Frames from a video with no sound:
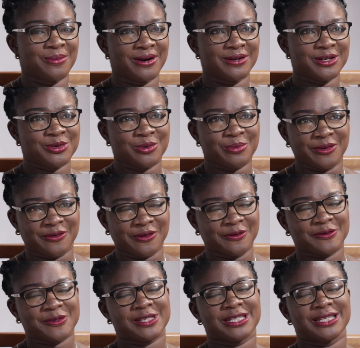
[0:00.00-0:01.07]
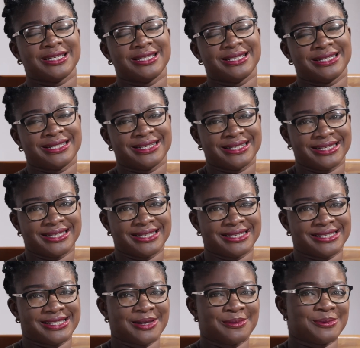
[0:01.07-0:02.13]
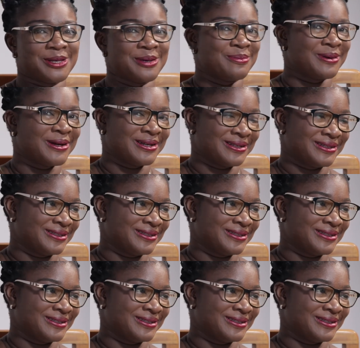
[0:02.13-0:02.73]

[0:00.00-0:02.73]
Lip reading: marriage will be 15 in September.